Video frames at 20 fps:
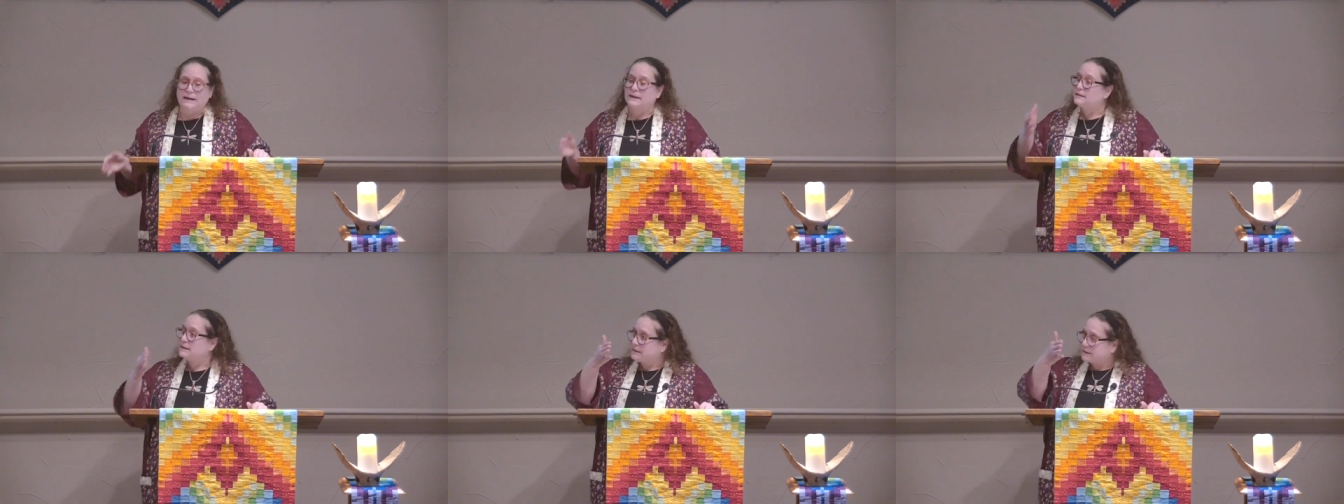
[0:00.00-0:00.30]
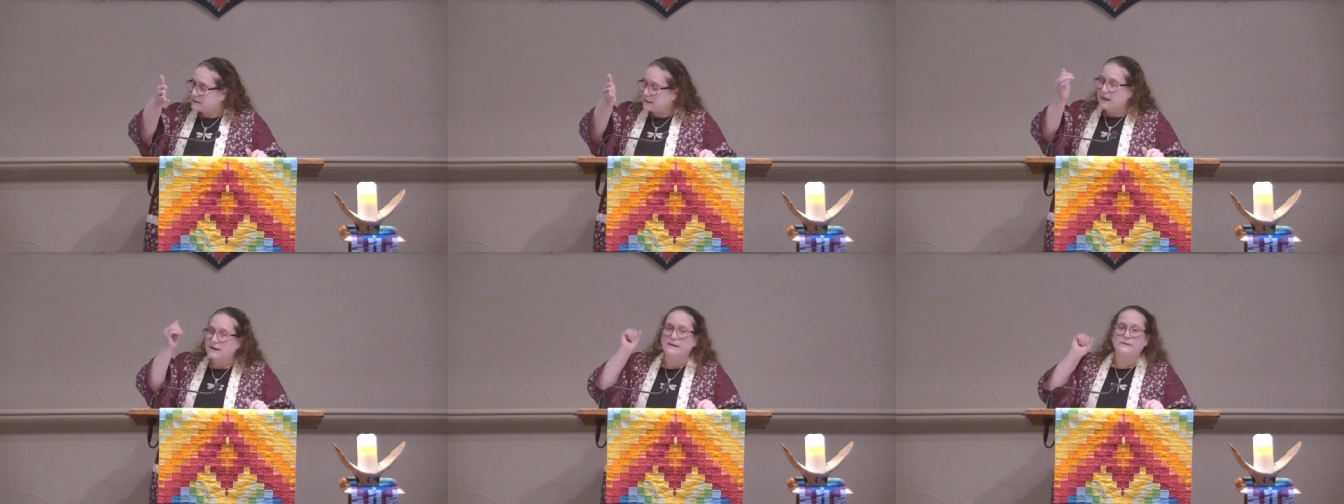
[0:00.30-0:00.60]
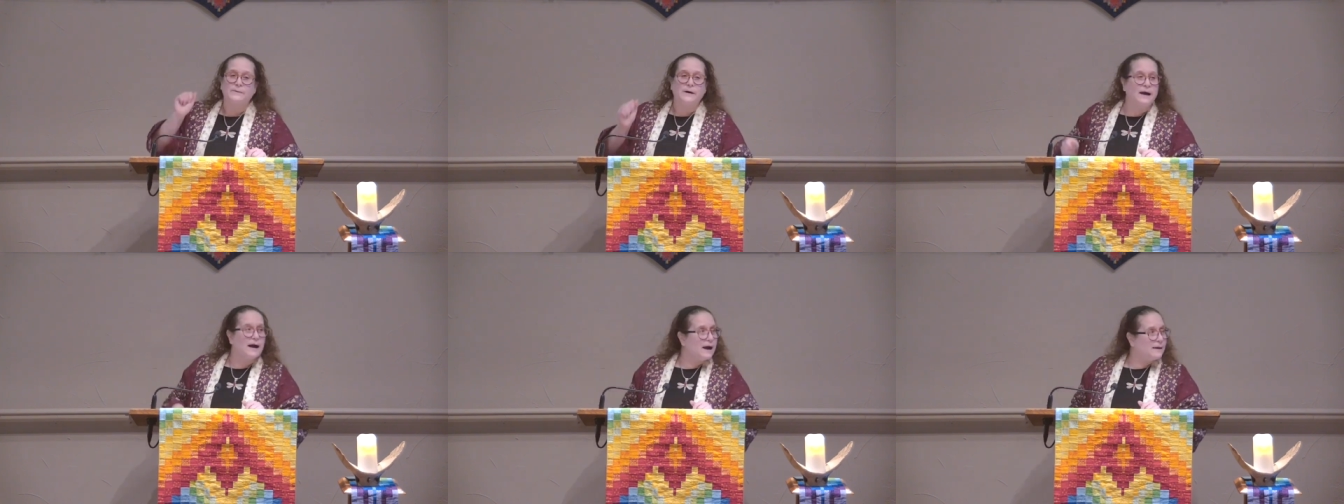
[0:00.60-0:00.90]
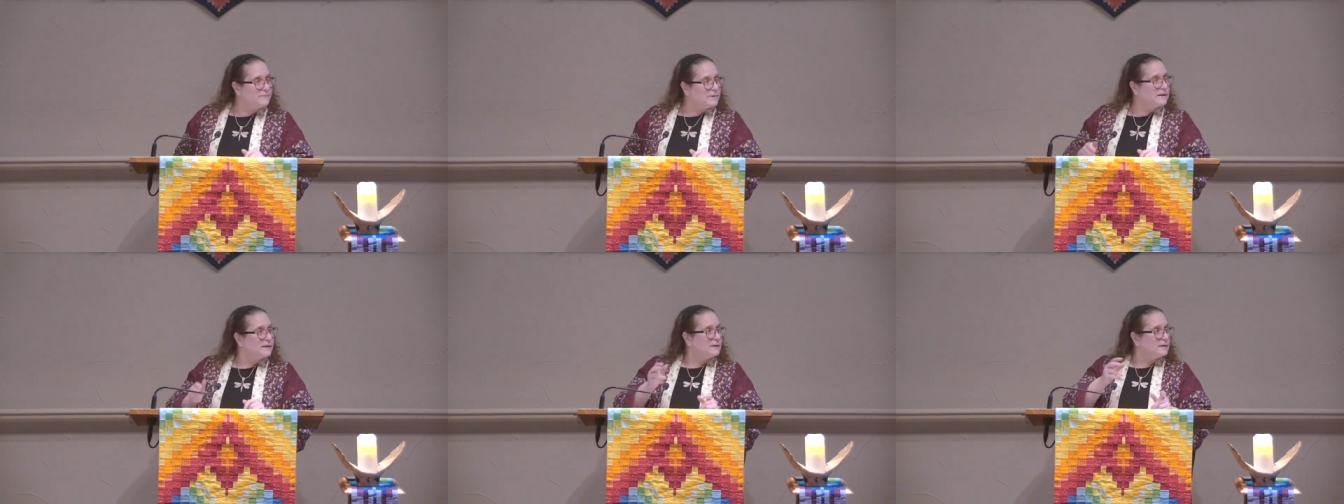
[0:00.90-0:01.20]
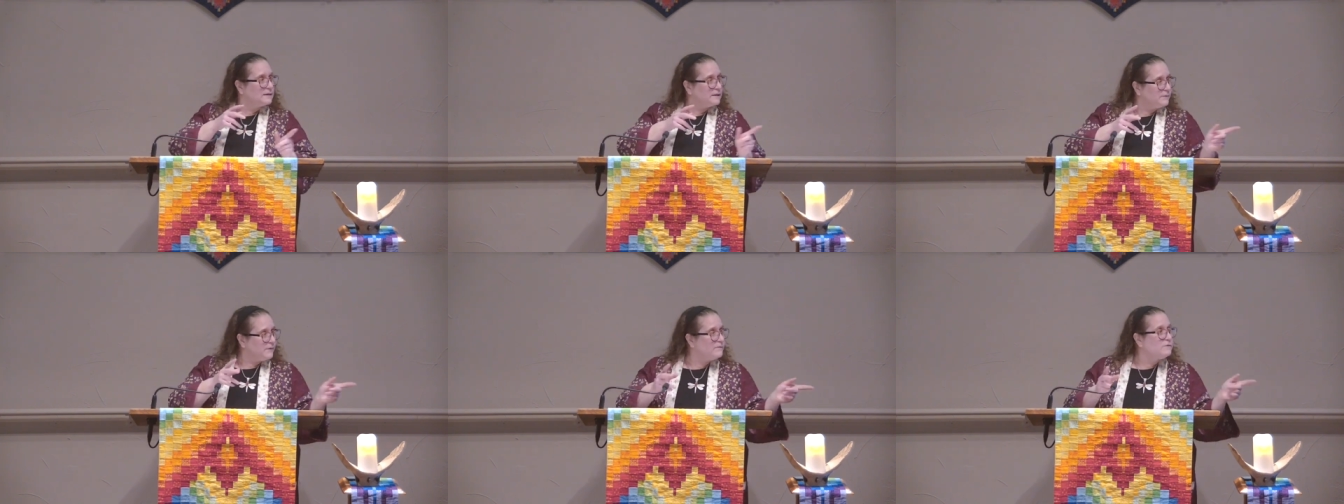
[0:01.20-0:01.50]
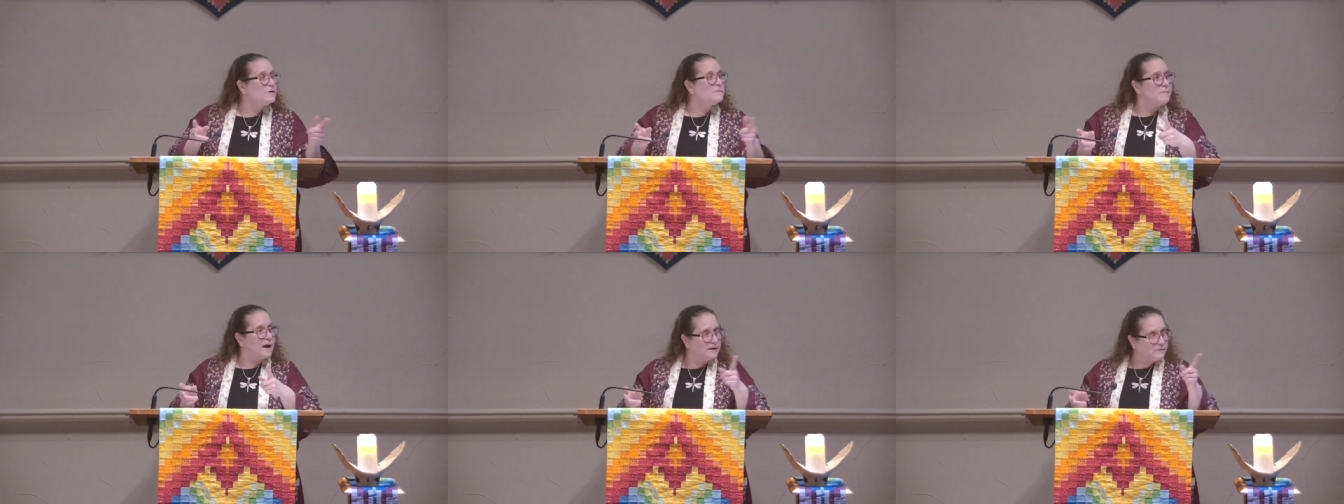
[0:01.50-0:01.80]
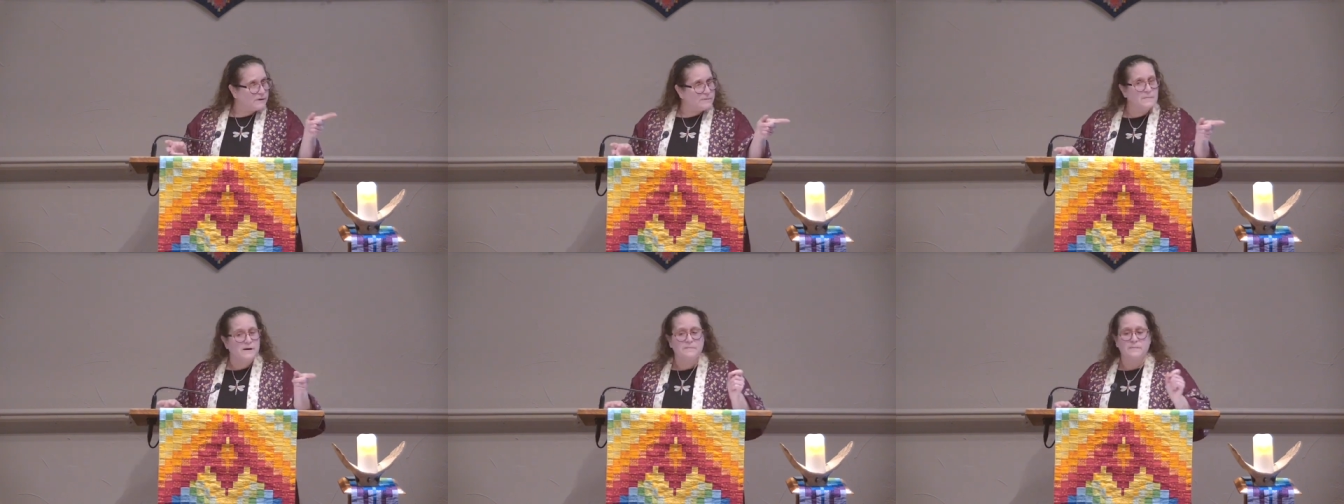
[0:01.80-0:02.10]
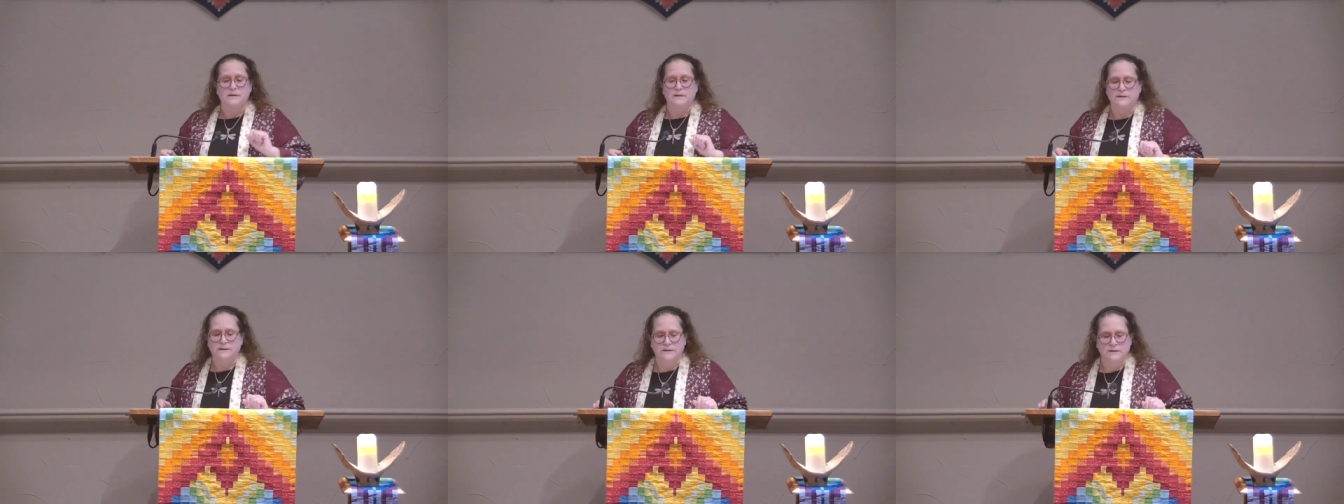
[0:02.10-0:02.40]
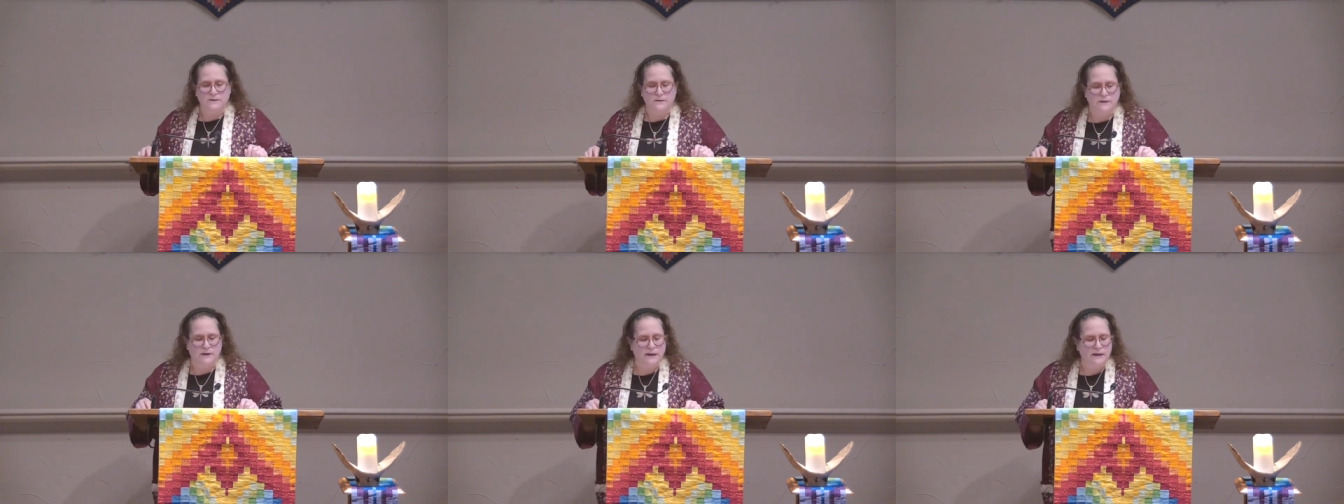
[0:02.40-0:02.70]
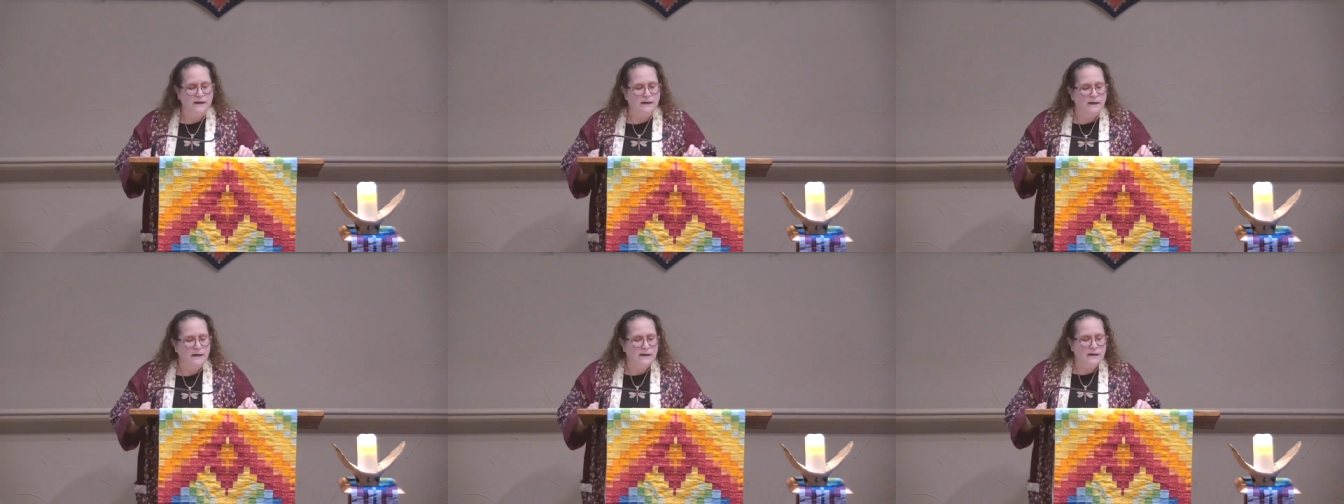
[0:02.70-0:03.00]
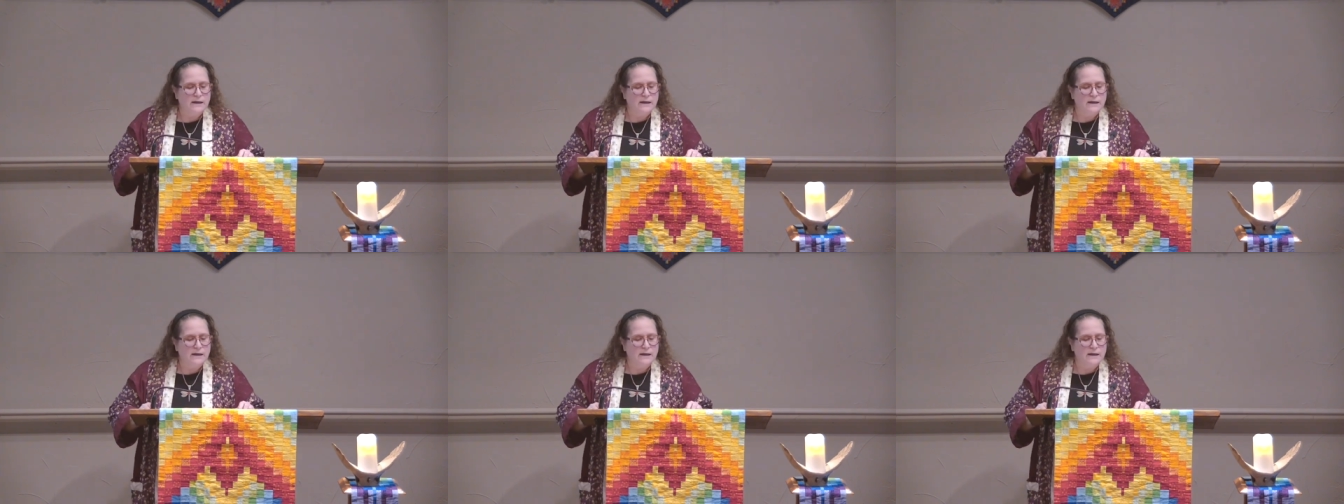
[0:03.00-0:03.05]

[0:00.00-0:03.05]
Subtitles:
That's exactly what happened, and some of you might remember this story.